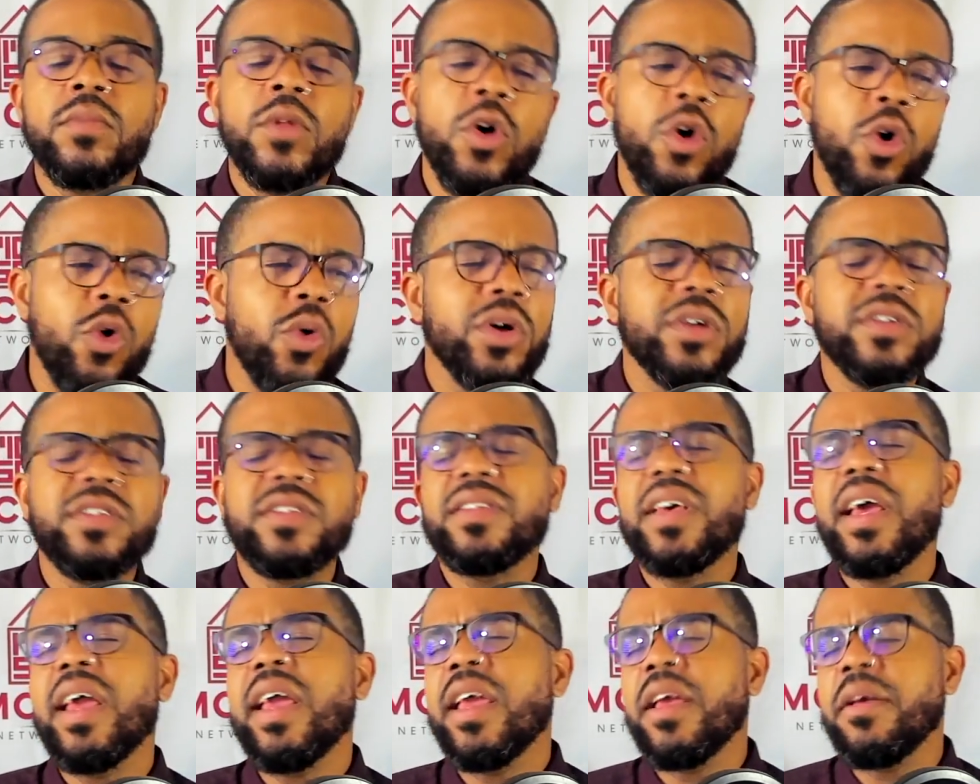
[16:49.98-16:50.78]
who are
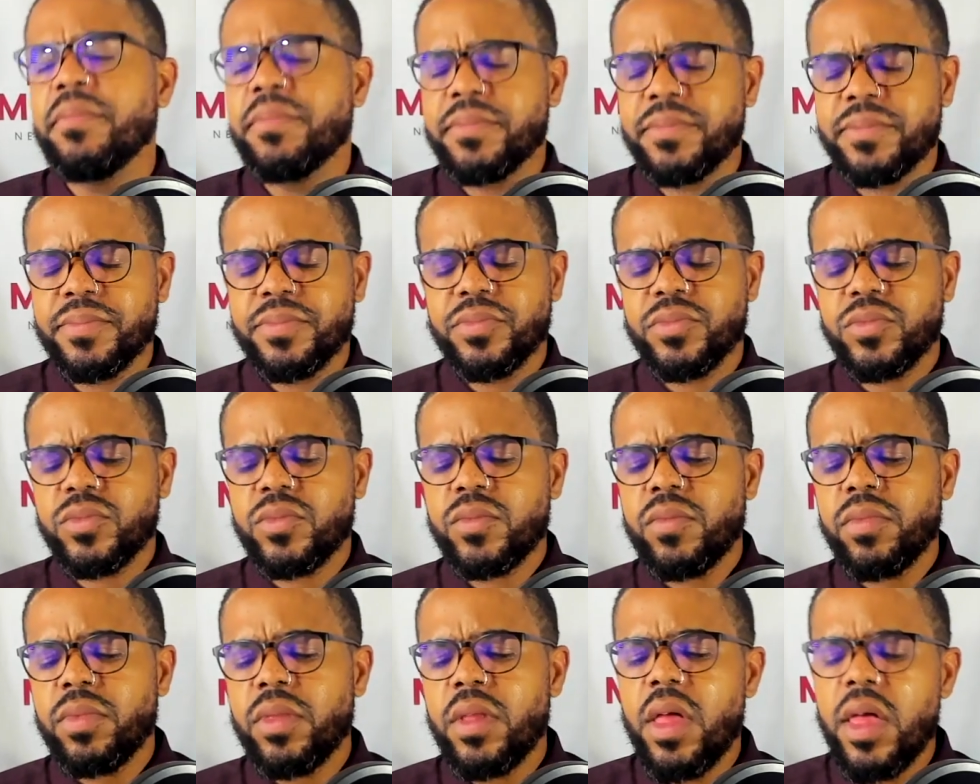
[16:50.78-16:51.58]
saying
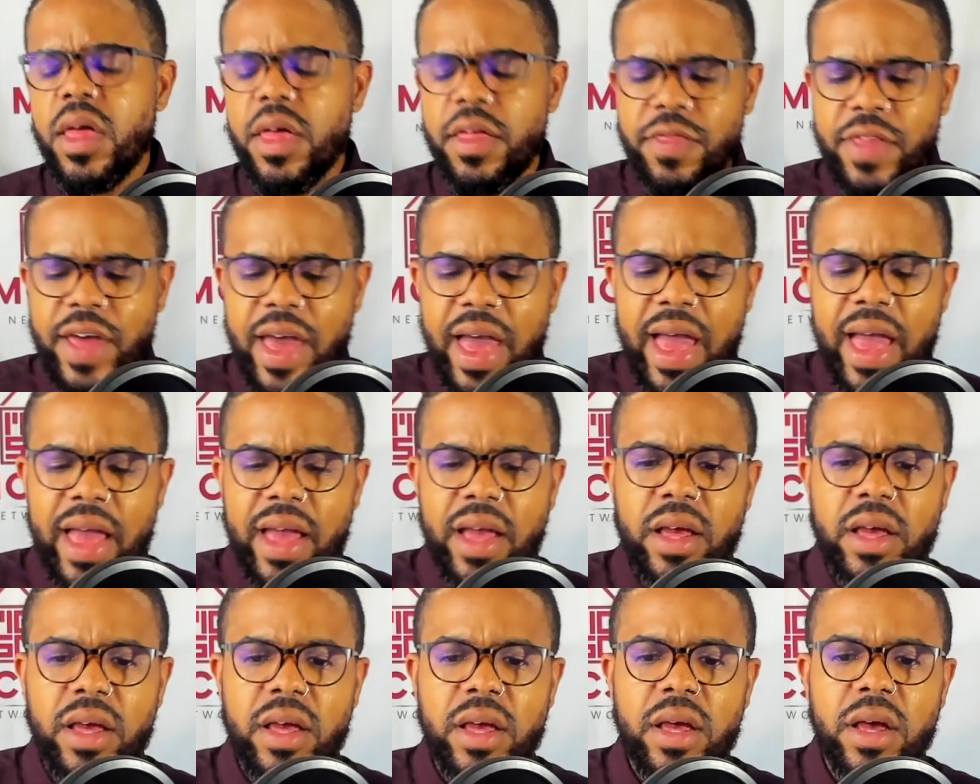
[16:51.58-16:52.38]

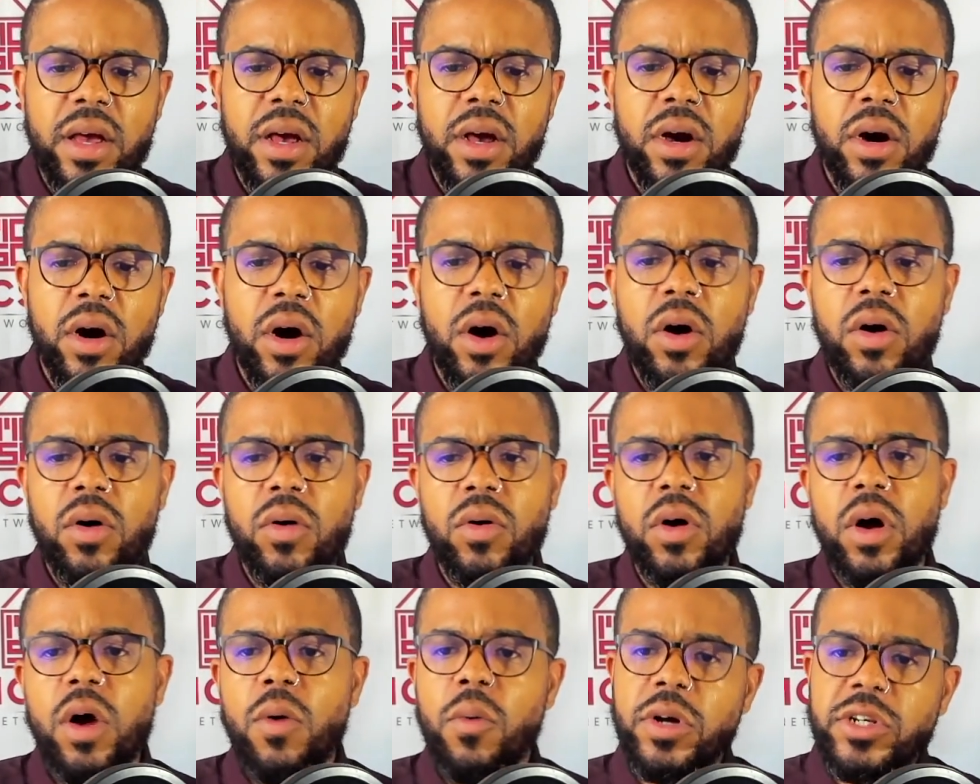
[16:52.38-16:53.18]
that,
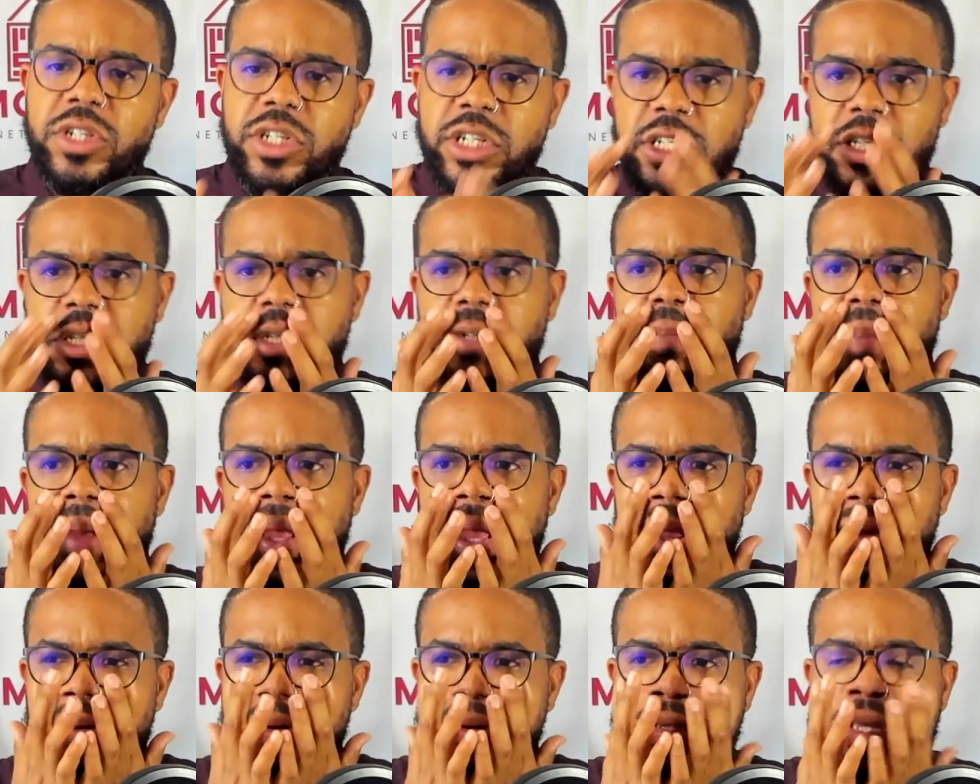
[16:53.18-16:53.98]
oh, well, she's just
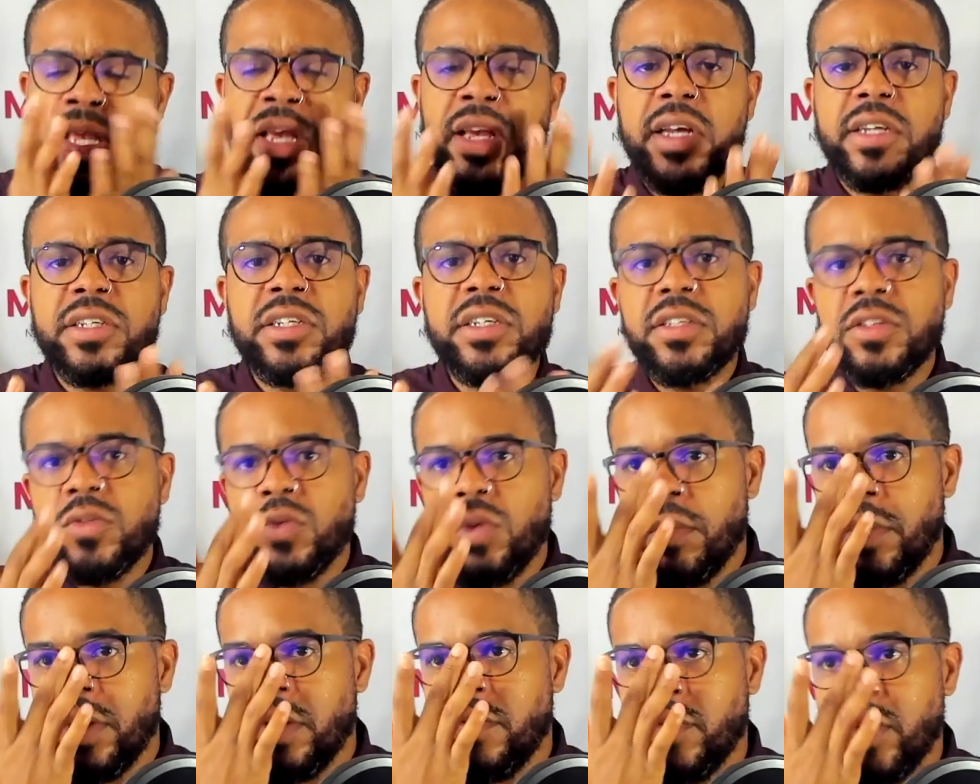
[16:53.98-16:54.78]
being critiqued because she's a
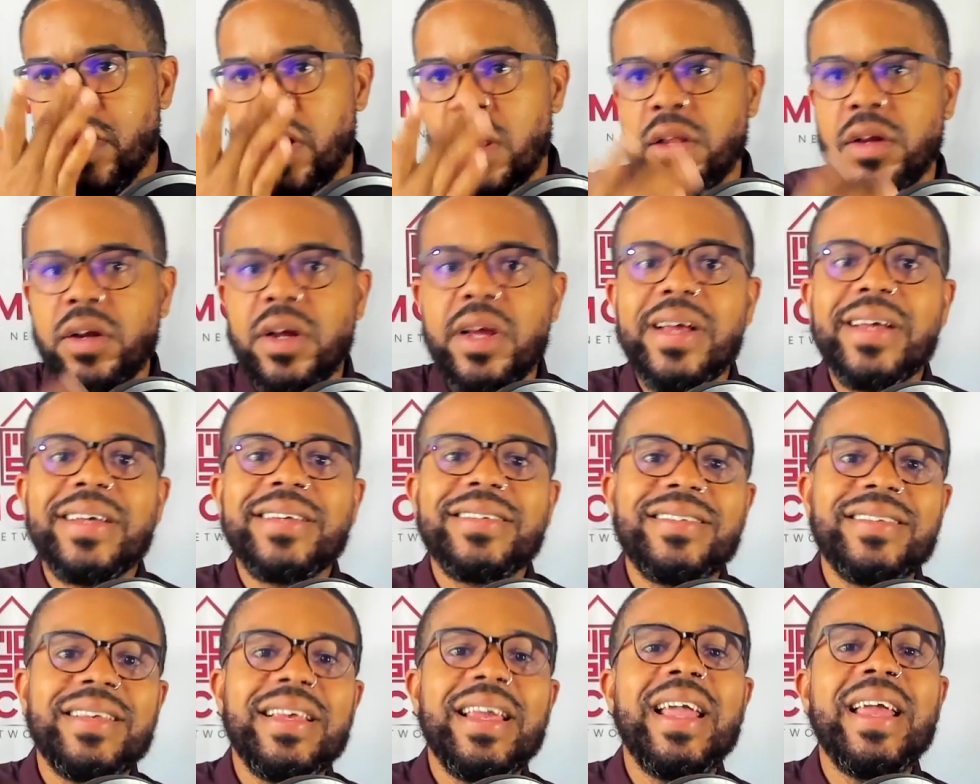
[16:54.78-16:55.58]
woman of color.
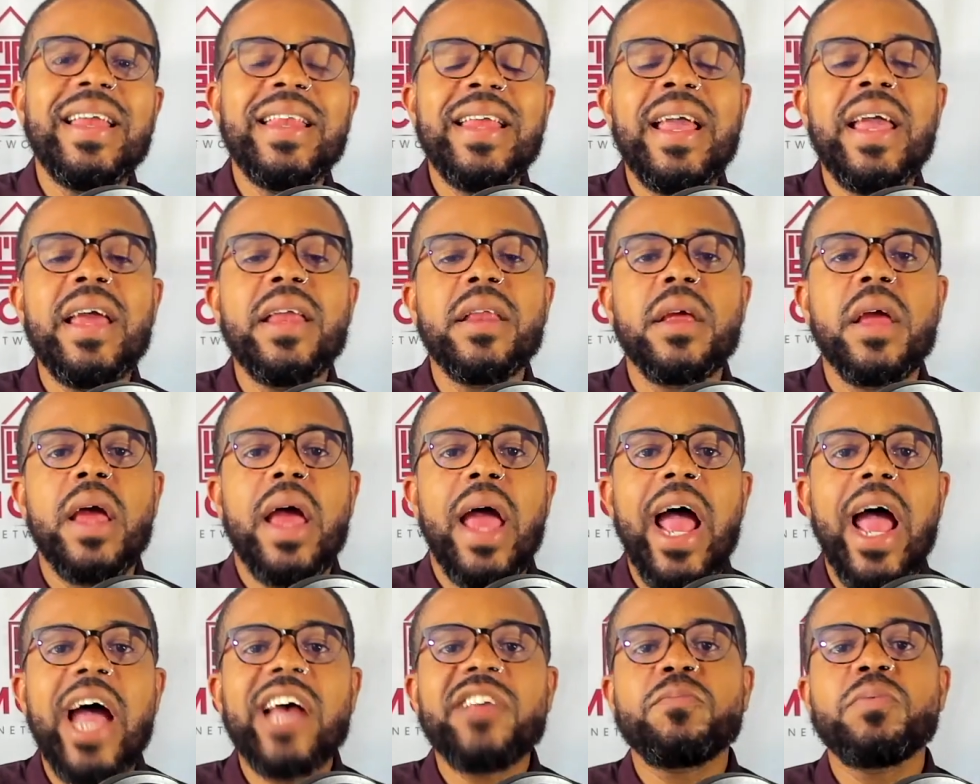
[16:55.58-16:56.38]
C N N
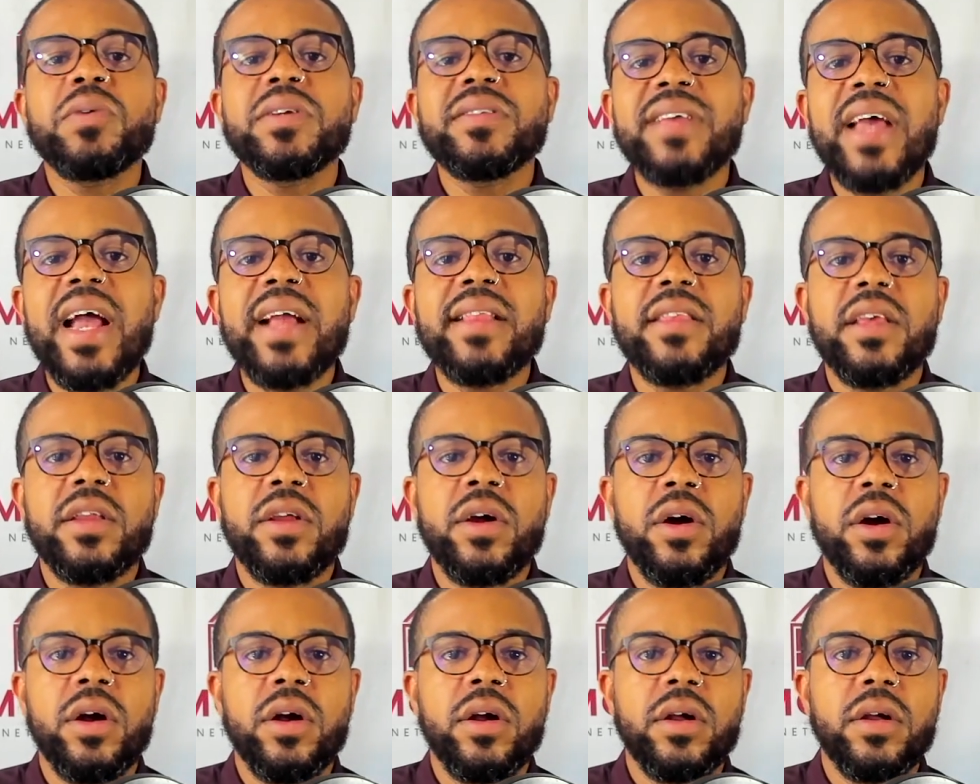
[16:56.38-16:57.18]
has protected
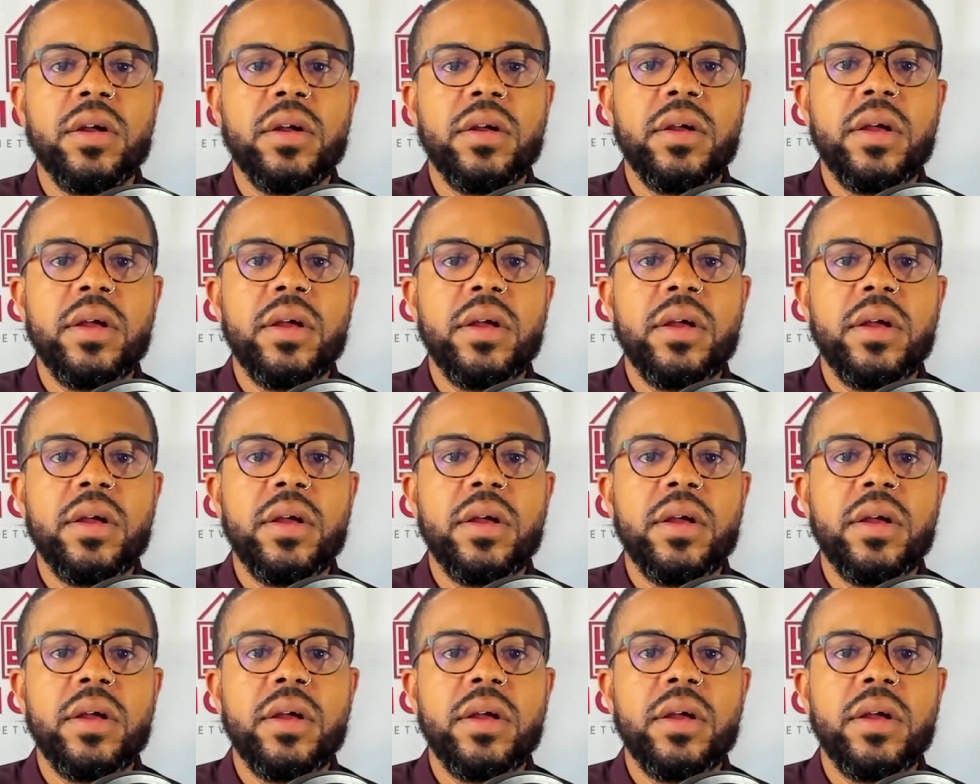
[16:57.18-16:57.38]
her.